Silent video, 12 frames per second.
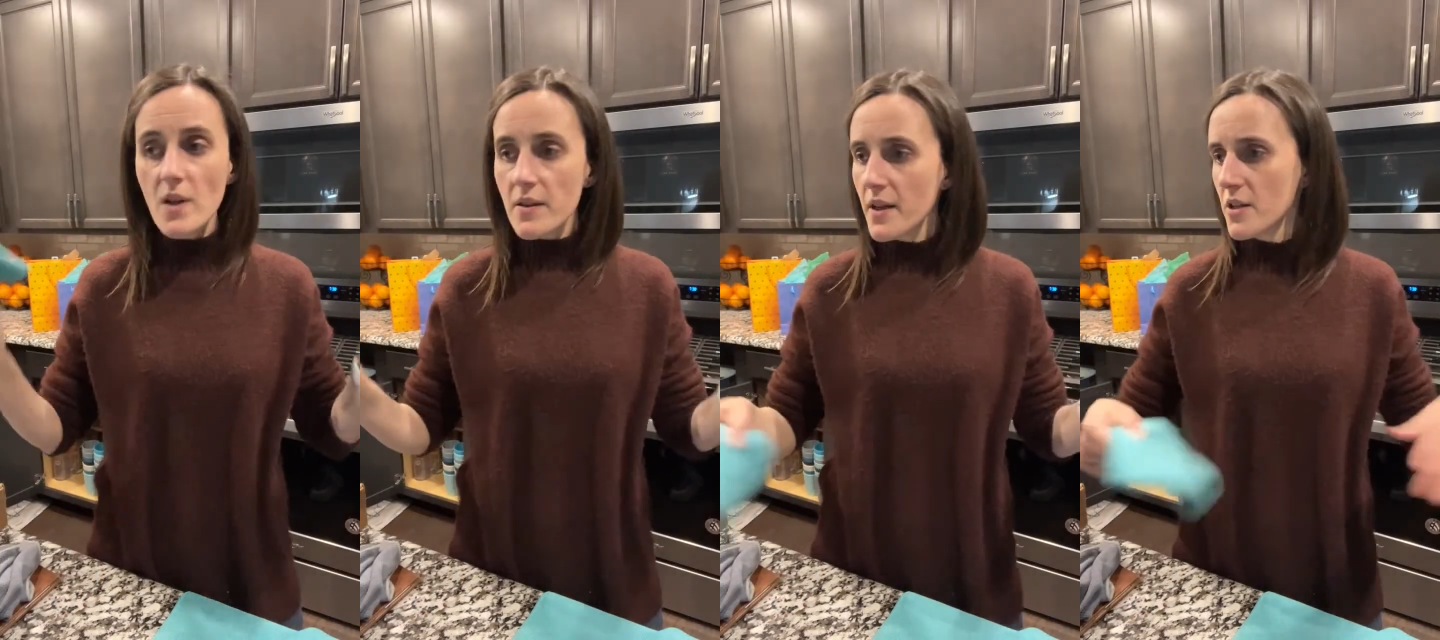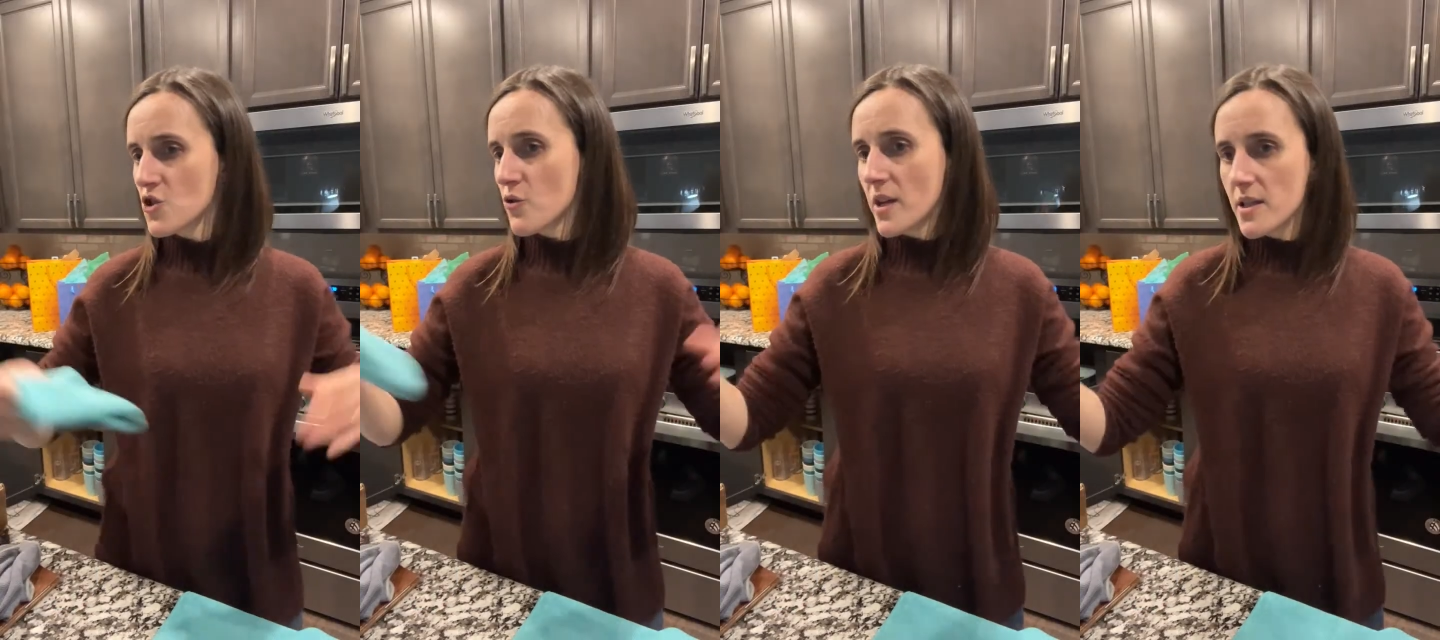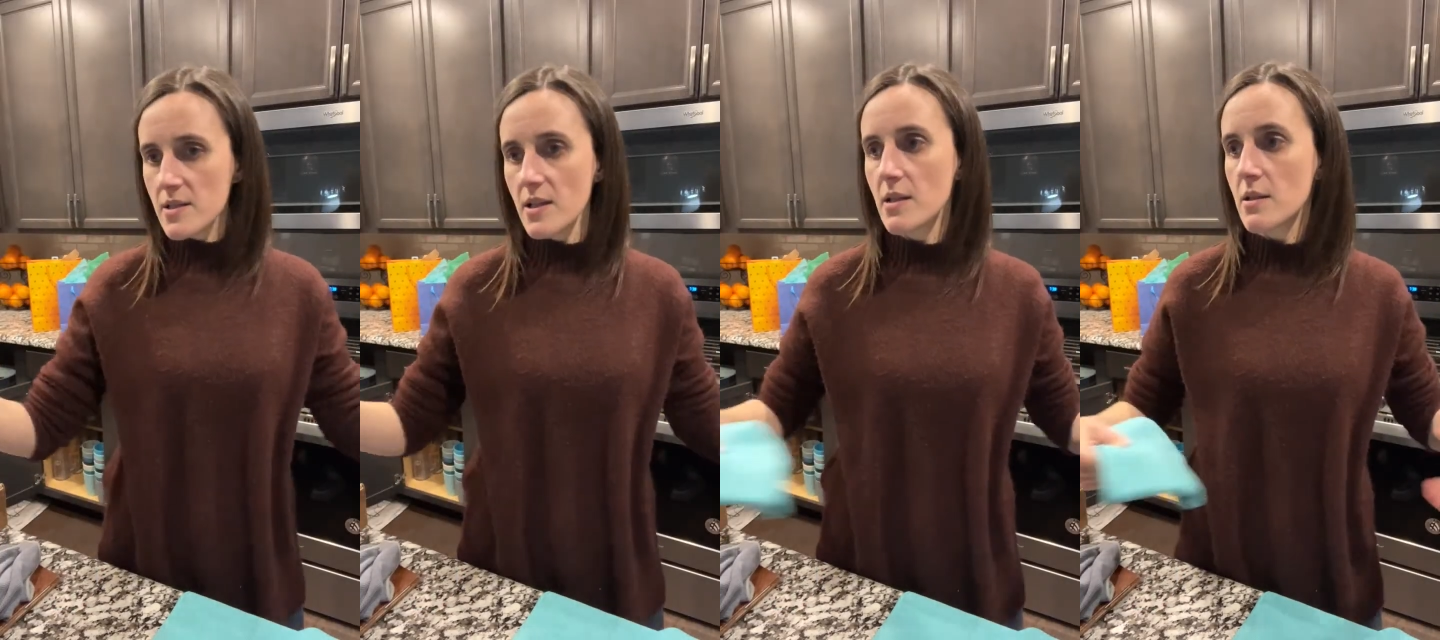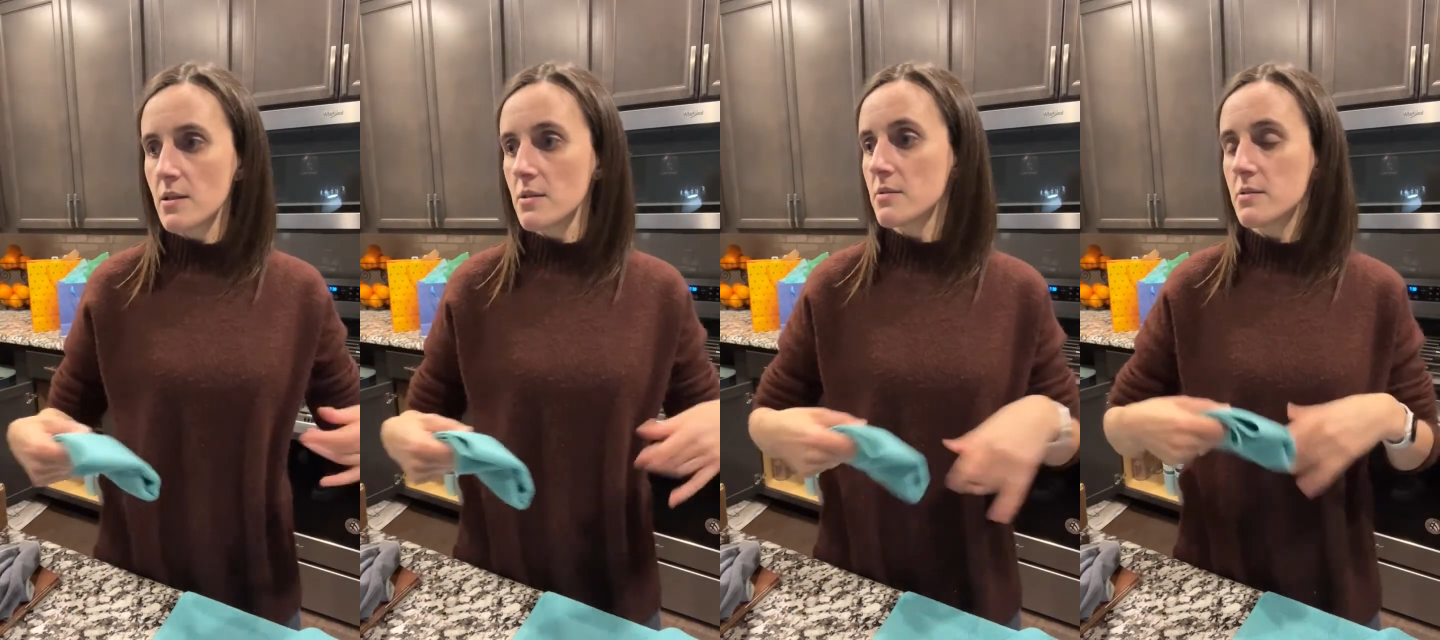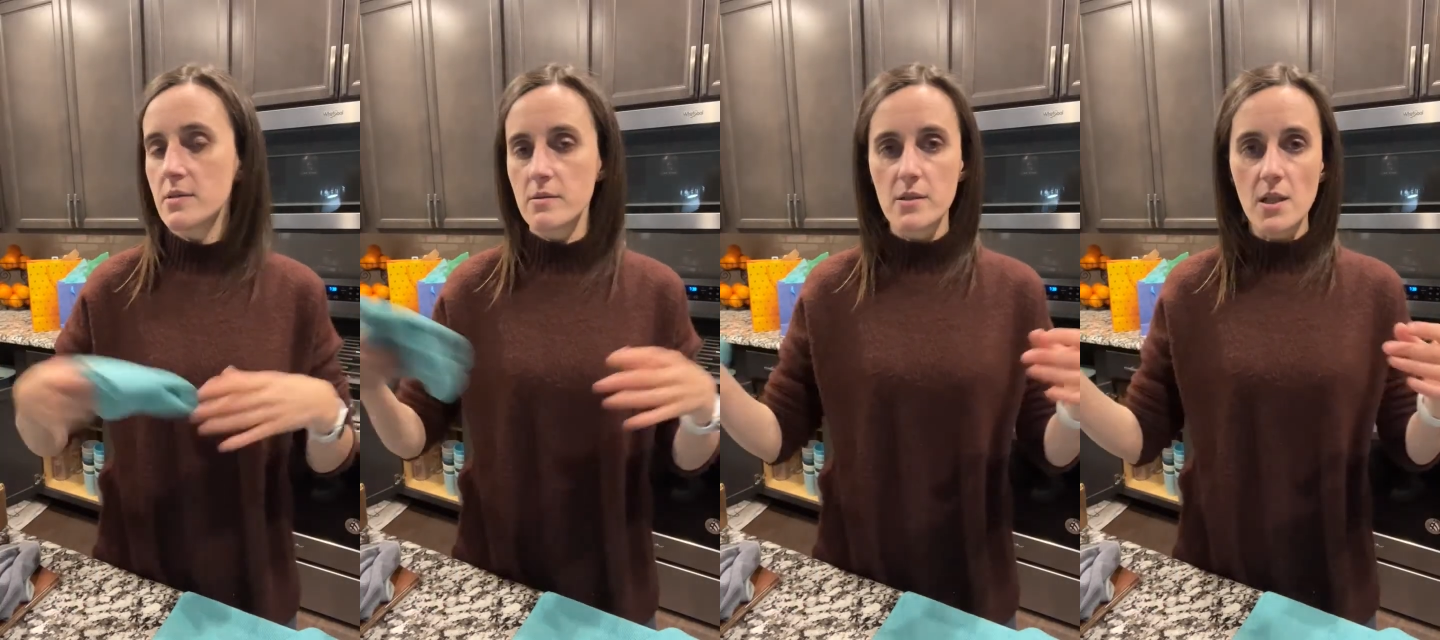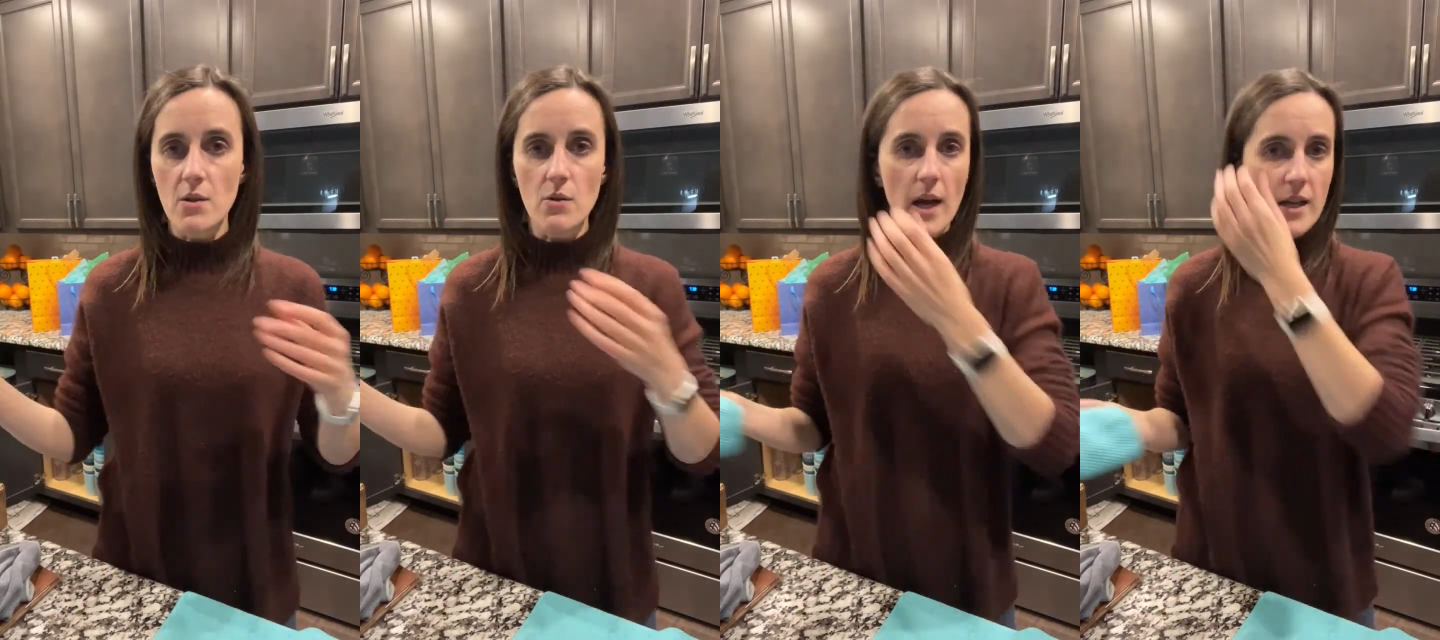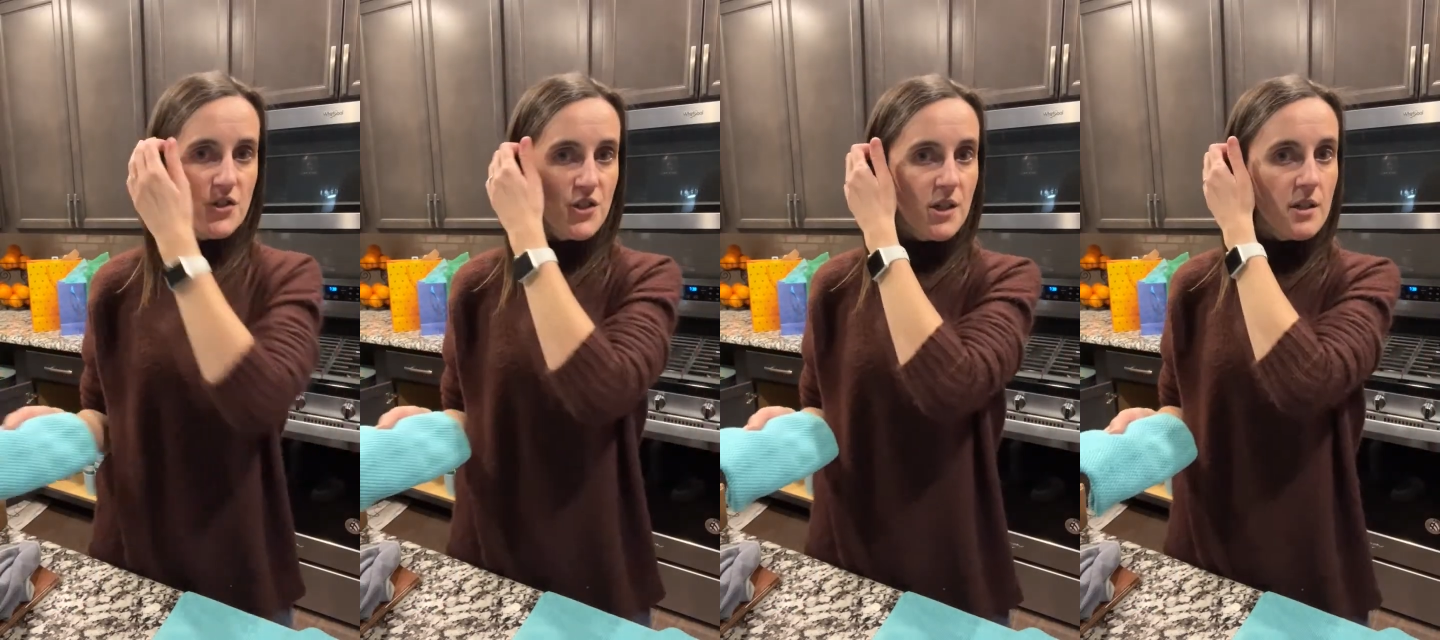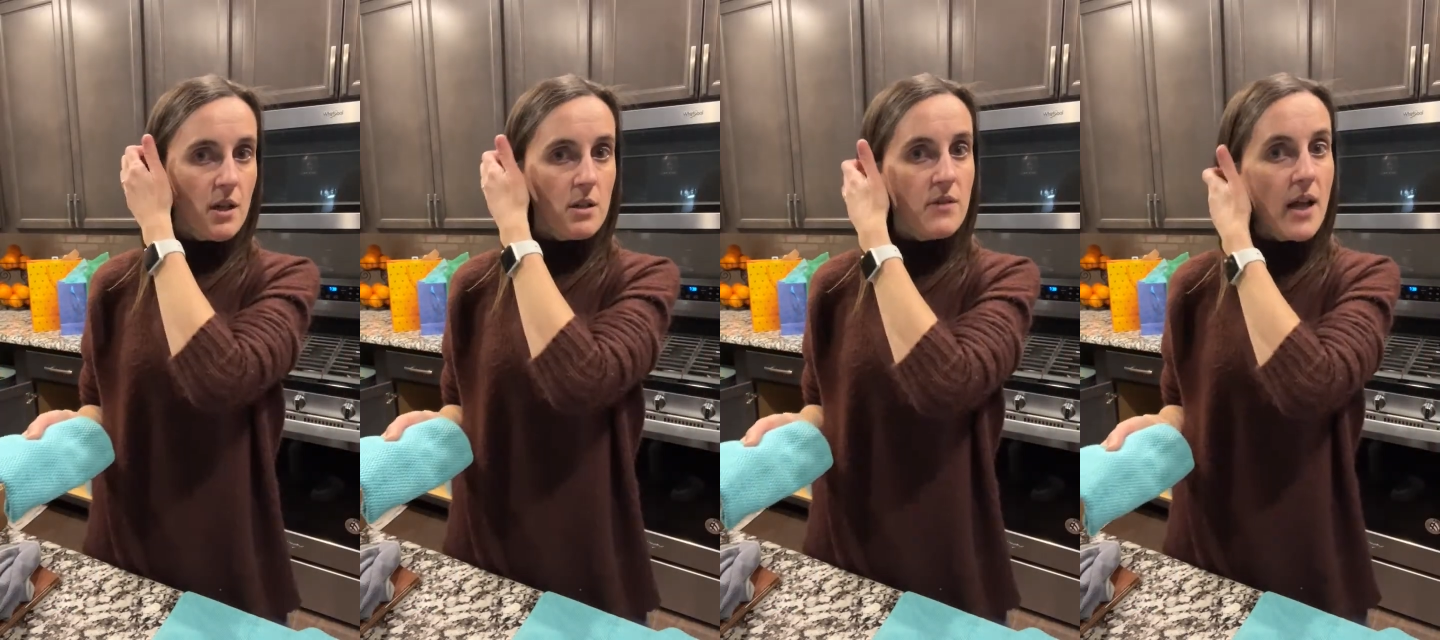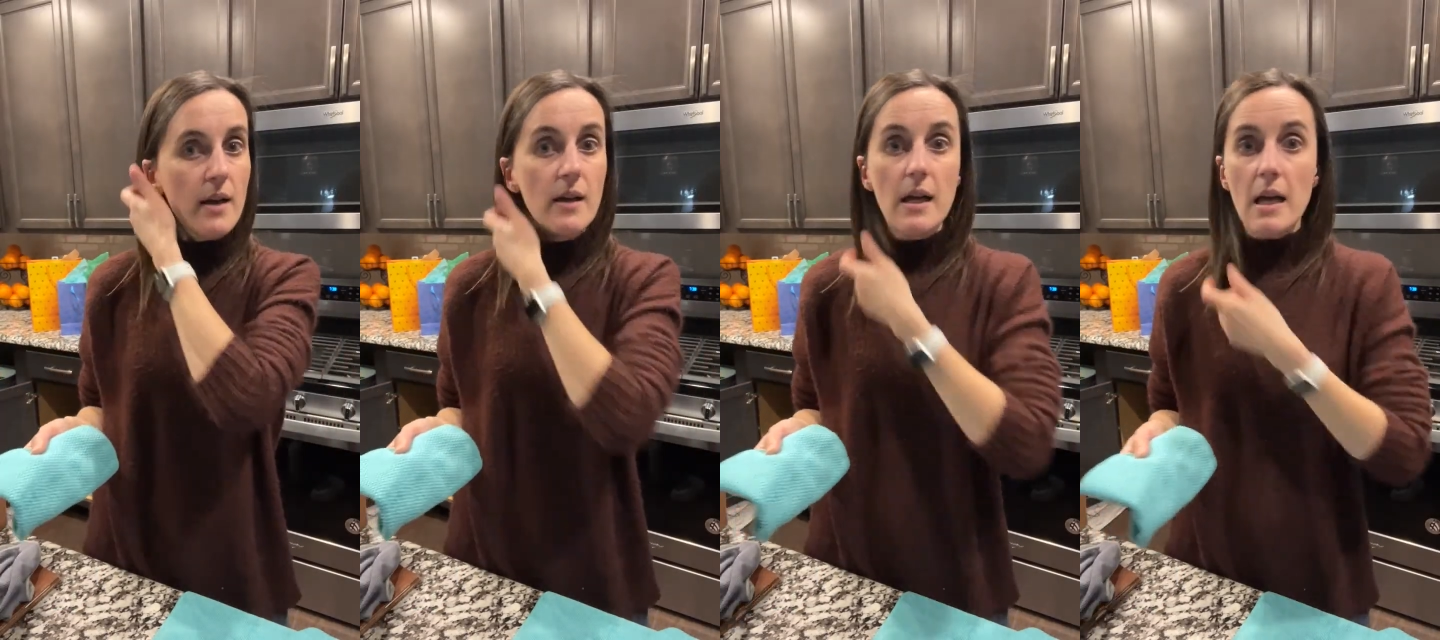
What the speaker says: Their trays, their, you know, high chair and all of that.